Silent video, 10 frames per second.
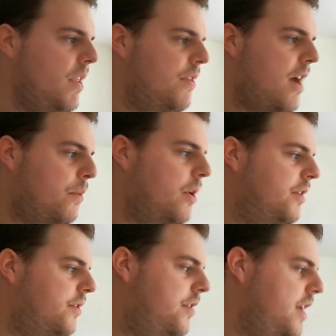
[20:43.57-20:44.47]
That
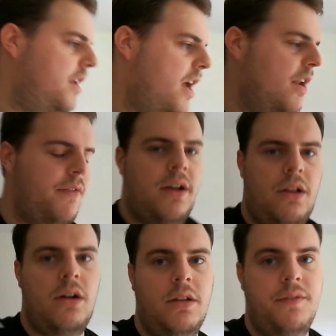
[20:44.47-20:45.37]
was the NFL
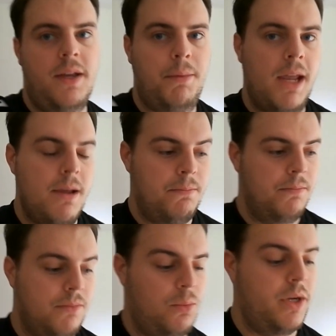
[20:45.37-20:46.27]
Hall of Fame game,
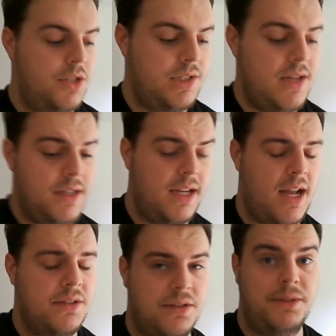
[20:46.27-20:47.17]
which did get
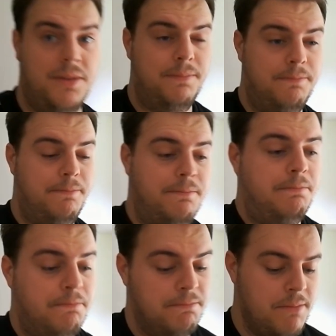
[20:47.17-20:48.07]
cancelled.
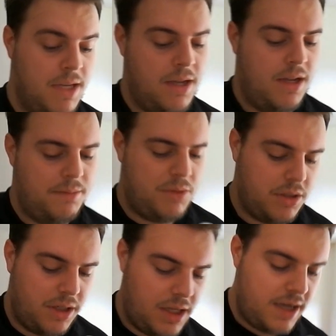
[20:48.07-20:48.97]
Not
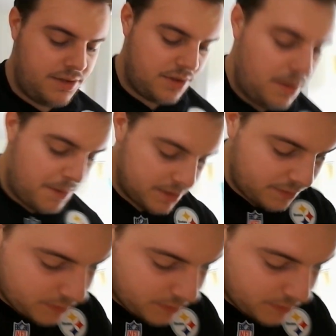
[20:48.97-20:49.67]
gonna lie, it's not a massive